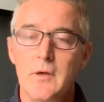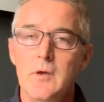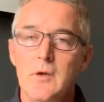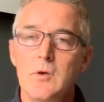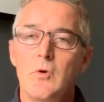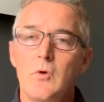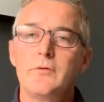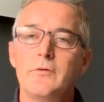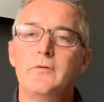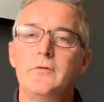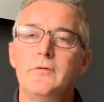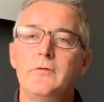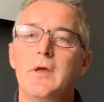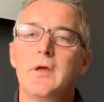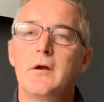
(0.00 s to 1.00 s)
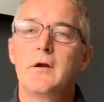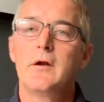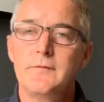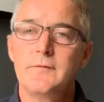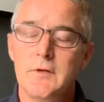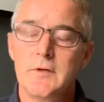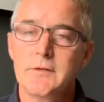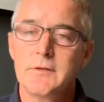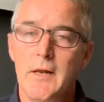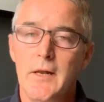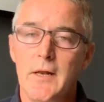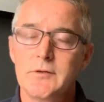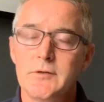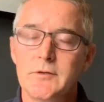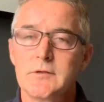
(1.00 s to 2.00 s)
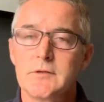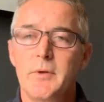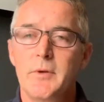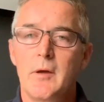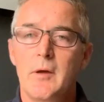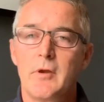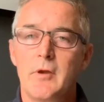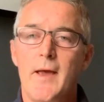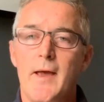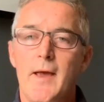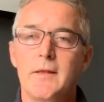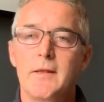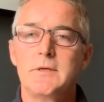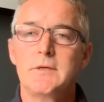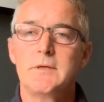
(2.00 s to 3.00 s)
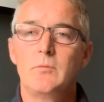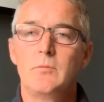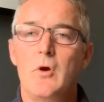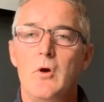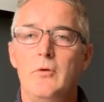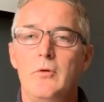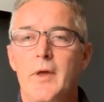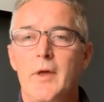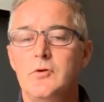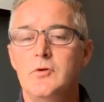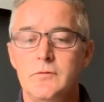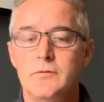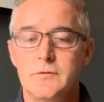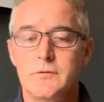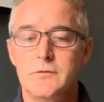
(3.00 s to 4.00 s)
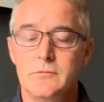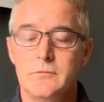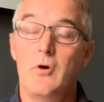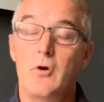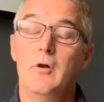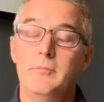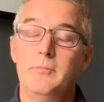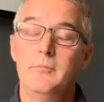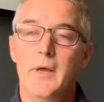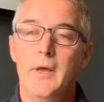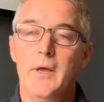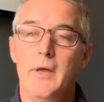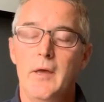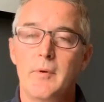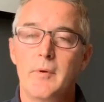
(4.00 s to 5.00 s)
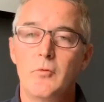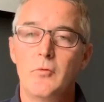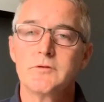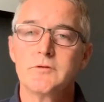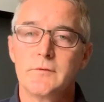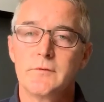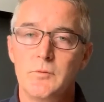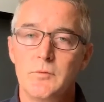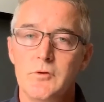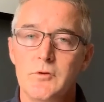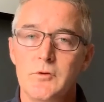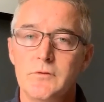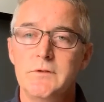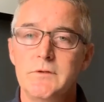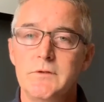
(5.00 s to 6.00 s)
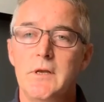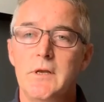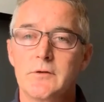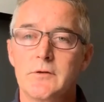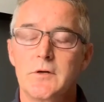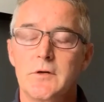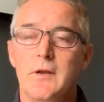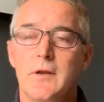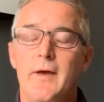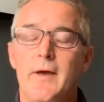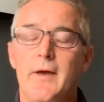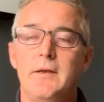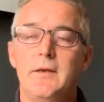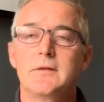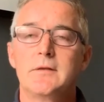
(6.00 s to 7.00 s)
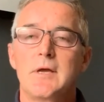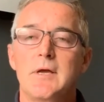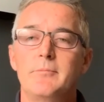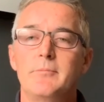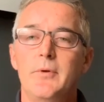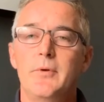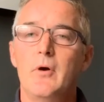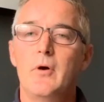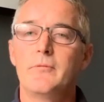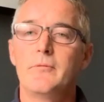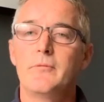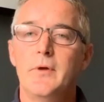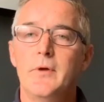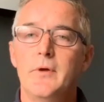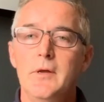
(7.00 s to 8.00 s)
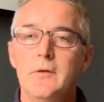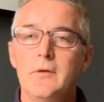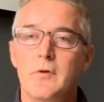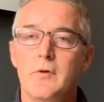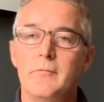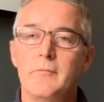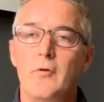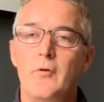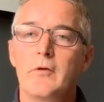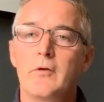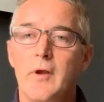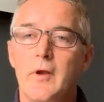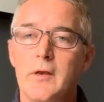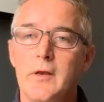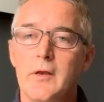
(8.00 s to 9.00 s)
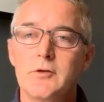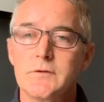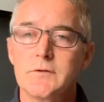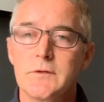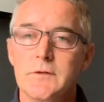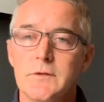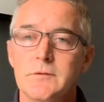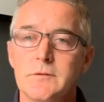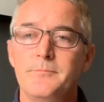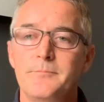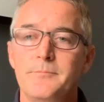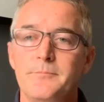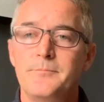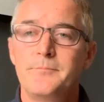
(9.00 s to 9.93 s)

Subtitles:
We're also seeing artificial intelligence becoming a reality. We all now use, not all, but most of us will use Siri, or certainly have had an example of some voice recognition system.